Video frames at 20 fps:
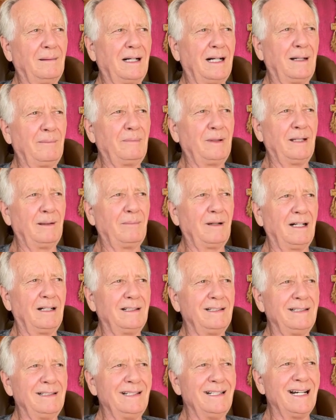I pay
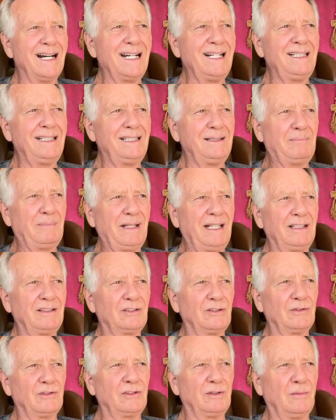about 90
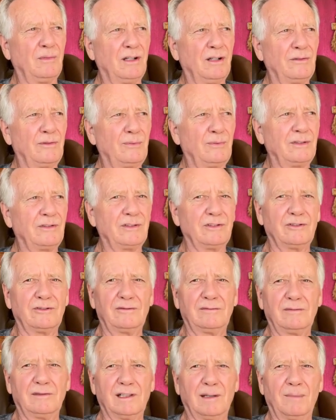pesos a month, which
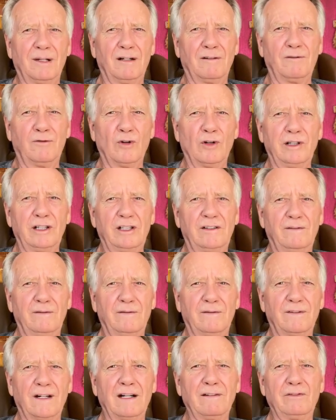is about
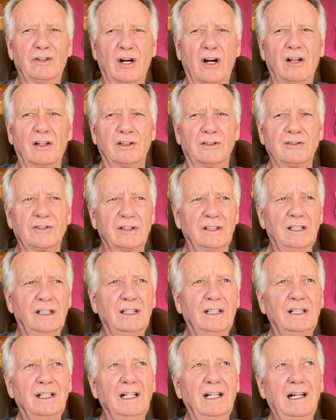$45.
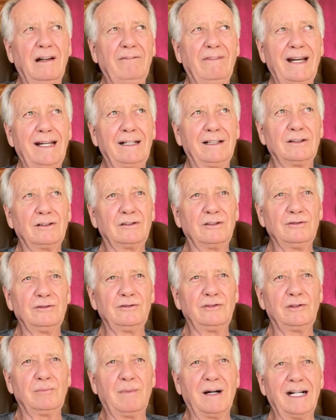And that
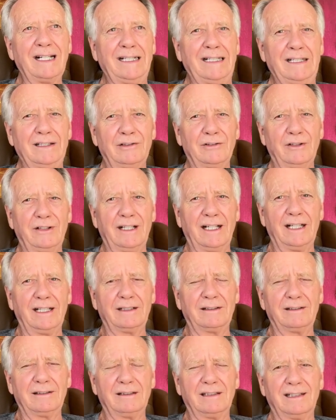includes my
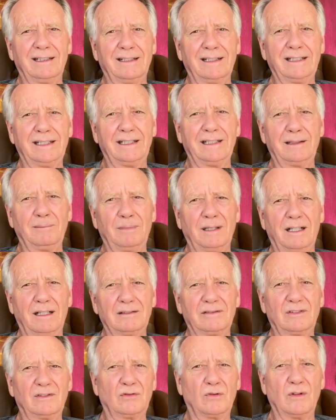internet, and I get
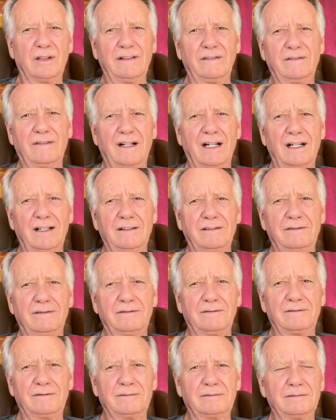about
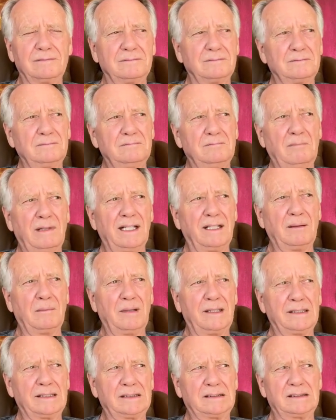25
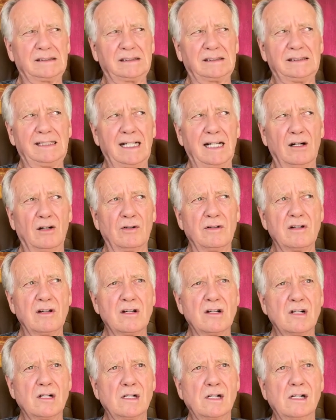megabits down.
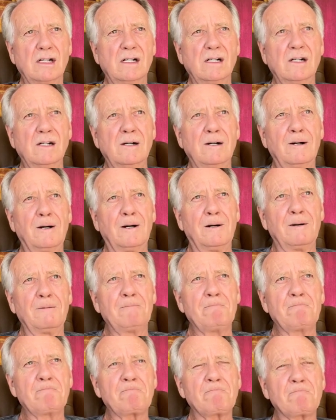
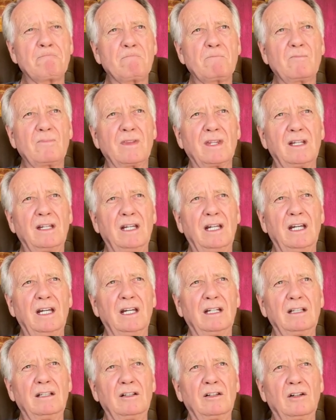And
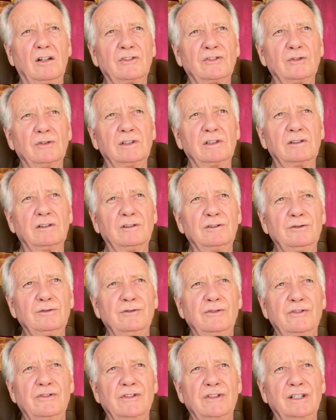it also
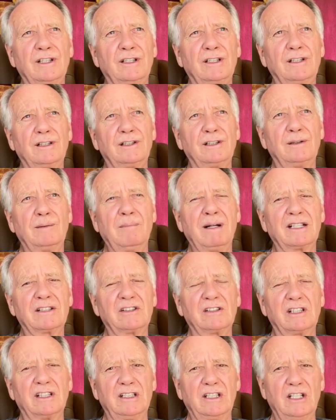includes
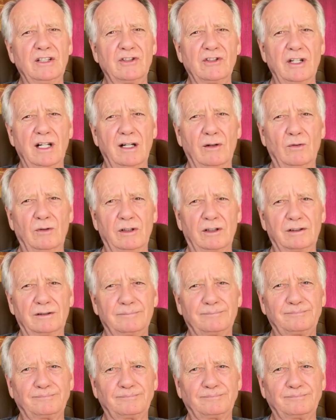Mexican Dish Network.